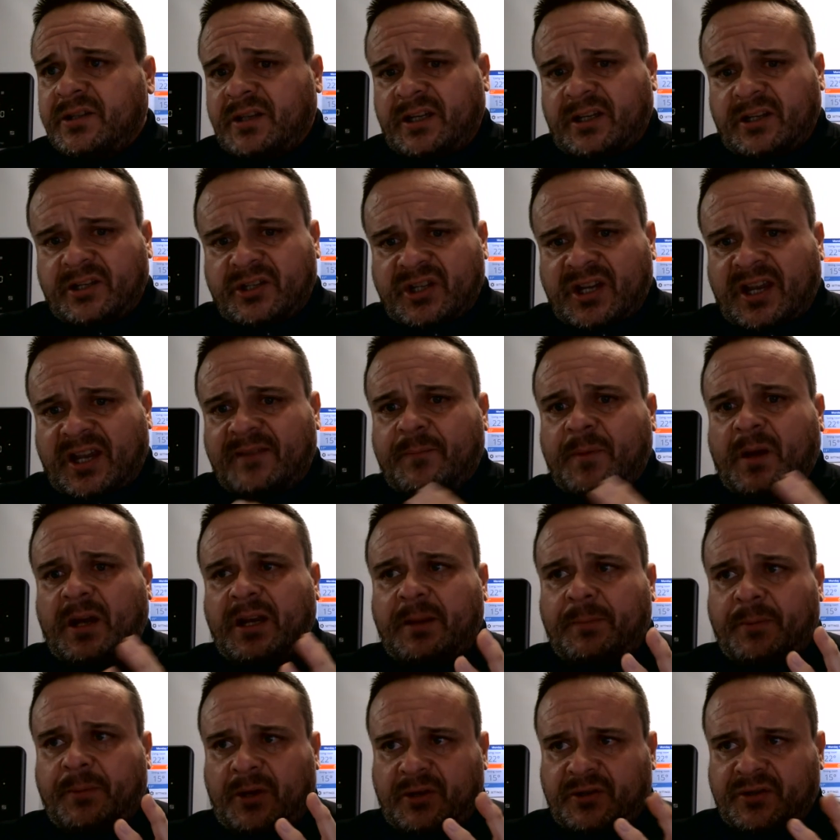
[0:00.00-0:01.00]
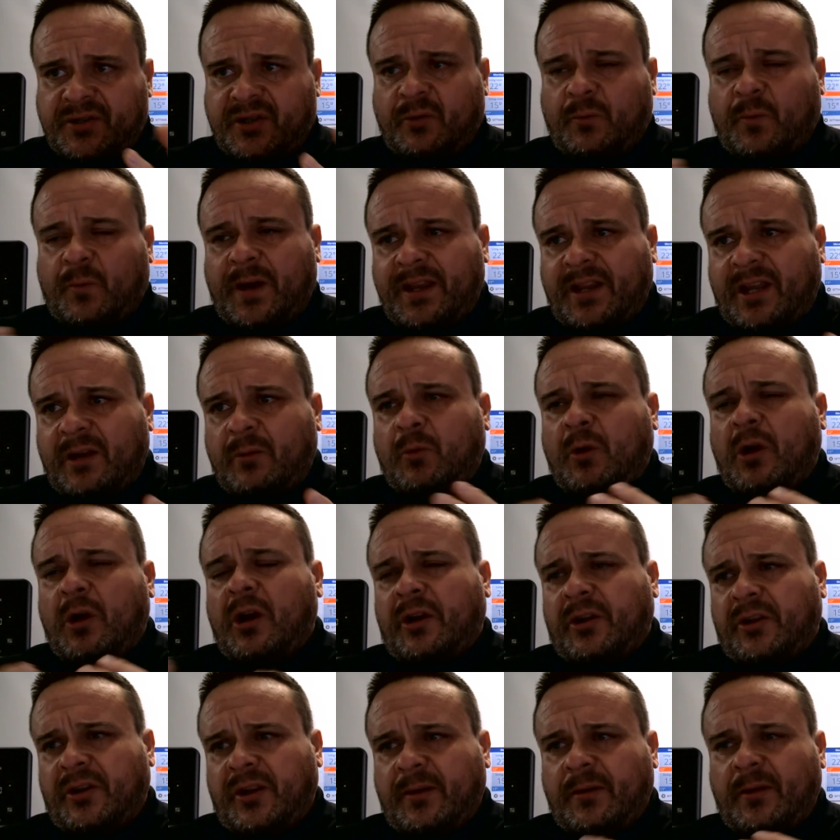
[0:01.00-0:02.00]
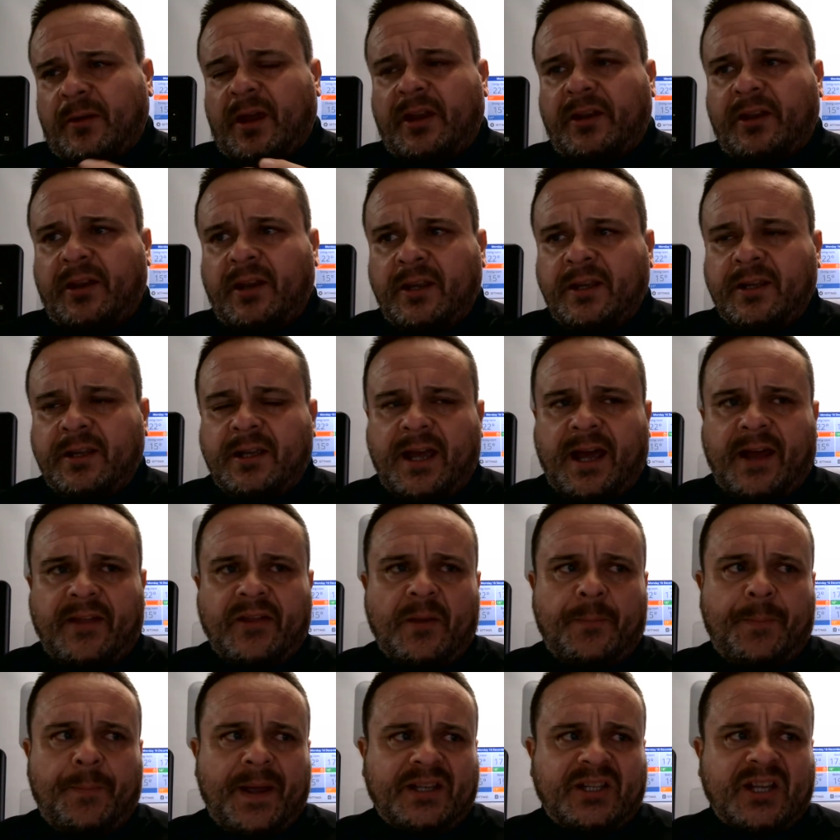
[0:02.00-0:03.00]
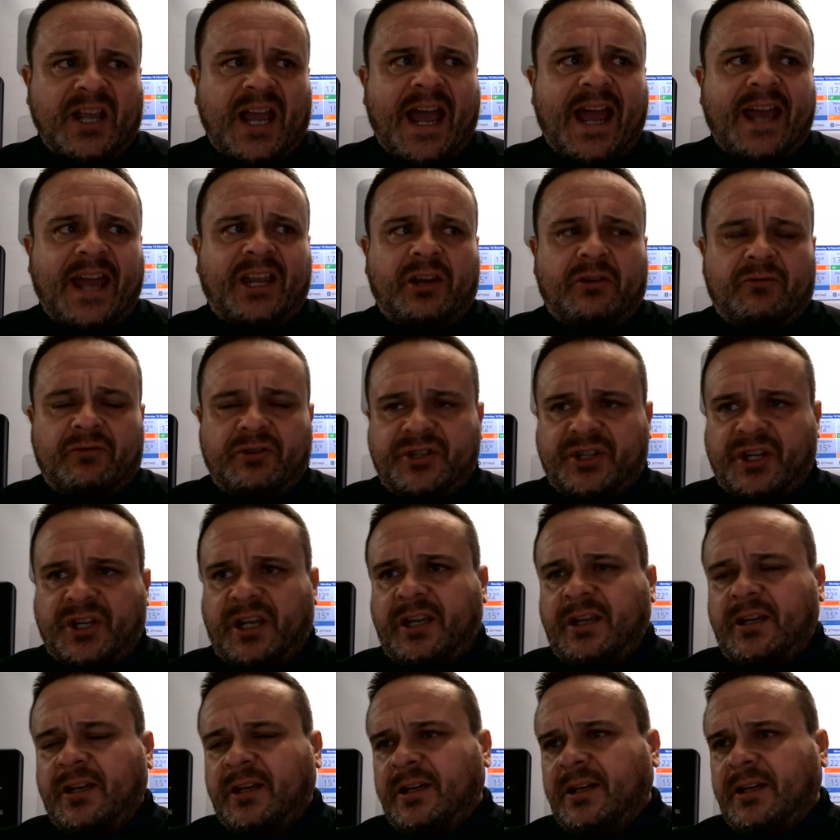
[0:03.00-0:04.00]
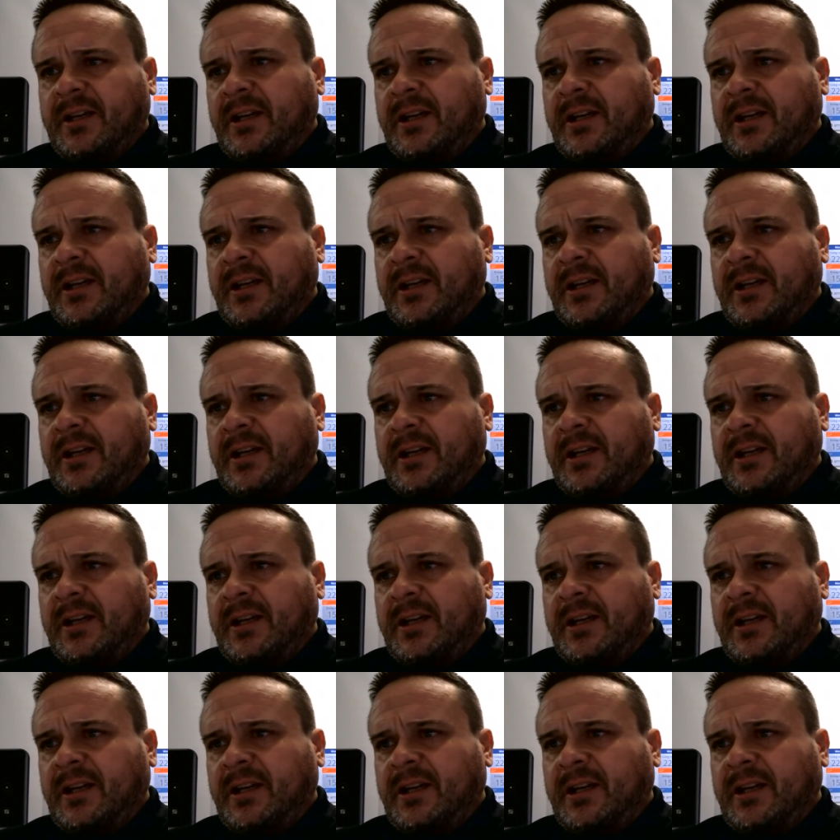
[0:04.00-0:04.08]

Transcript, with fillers: They can save money because of the way they work and the and and the better accuracy.